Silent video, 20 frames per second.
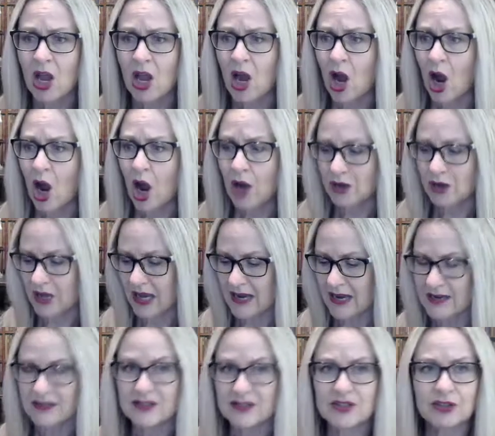
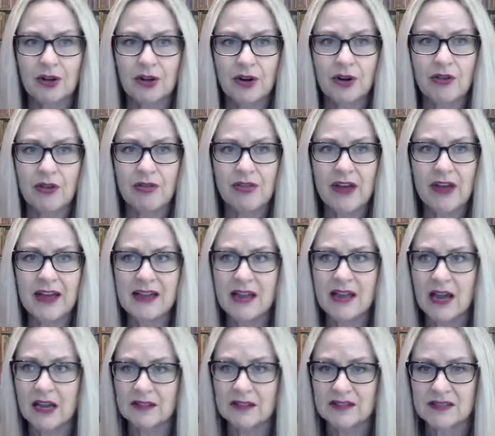Okay, so they
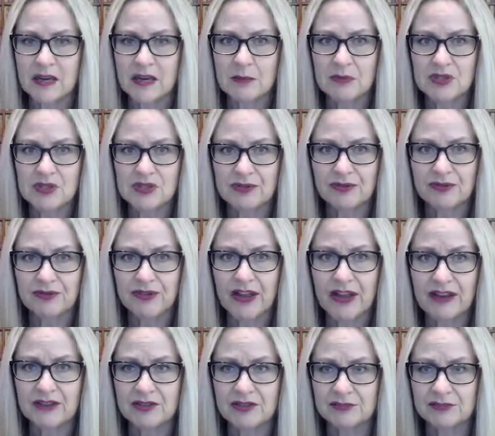are statements of fact.